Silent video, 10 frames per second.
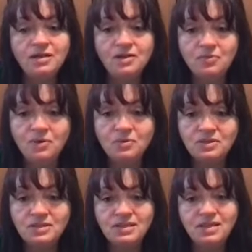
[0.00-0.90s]
and we will
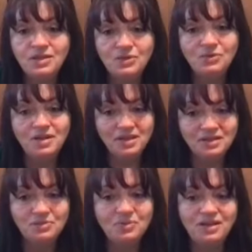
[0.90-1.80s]
see you
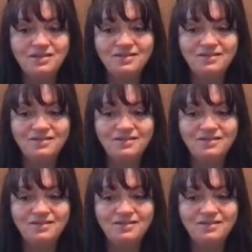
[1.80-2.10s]
next week.